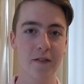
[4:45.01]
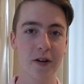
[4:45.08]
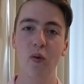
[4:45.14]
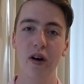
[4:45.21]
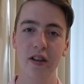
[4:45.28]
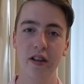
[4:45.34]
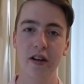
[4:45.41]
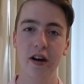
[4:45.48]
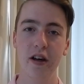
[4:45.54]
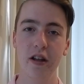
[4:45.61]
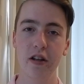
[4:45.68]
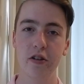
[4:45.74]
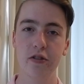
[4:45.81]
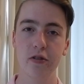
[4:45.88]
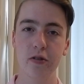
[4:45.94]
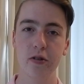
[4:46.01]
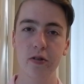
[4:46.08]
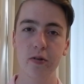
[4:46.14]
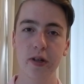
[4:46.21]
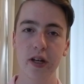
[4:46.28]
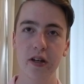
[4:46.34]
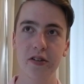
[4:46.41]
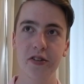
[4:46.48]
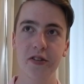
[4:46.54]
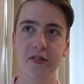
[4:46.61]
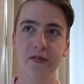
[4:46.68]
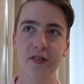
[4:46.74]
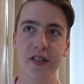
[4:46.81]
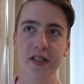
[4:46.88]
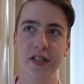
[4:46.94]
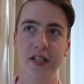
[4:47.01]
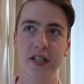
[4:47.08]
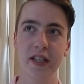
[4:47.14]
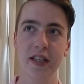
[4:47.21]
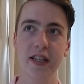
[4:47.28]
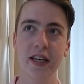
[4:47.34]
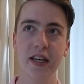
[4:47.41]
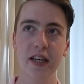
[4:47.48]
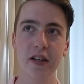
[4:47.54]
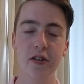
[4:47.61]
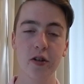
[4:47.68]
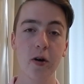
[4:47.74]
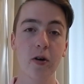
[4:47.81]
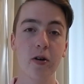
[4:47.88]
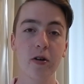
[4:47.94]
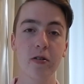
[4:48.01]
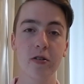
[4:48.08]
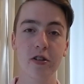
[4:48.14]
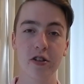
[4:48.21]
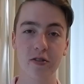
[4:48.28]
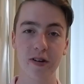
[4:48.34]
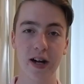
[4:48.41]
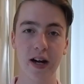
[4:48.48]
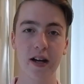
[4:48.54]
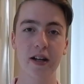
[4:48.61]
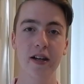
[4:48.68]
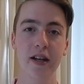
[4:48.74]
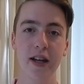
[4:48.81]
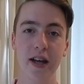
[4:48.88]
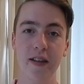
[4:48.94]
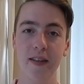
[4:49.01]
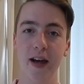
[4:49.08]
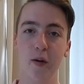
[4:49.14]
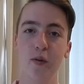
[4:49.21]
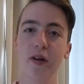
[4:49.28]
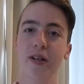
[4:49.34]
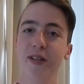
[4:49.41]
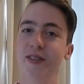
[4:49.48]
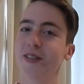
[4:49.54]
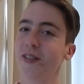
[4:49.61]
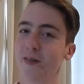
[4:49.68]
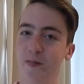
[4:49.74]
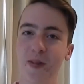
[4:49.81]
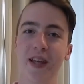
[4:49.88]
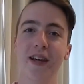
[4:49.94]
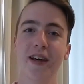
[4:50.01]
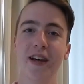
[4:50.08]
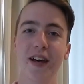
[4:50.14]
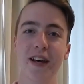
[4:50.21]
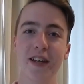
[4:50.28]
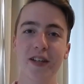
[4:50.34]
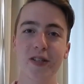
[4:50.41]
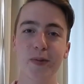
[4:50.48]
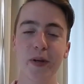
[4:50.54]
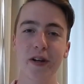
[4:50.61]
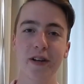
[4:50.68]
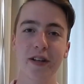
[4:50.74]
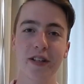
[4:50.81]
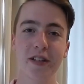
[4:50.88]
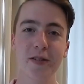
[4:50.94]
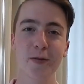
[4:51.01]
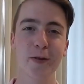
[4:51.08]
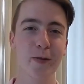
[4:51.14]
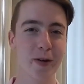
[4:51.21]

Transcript: While in Harajuku, we also visited the Togo Shrine, and that was an experience.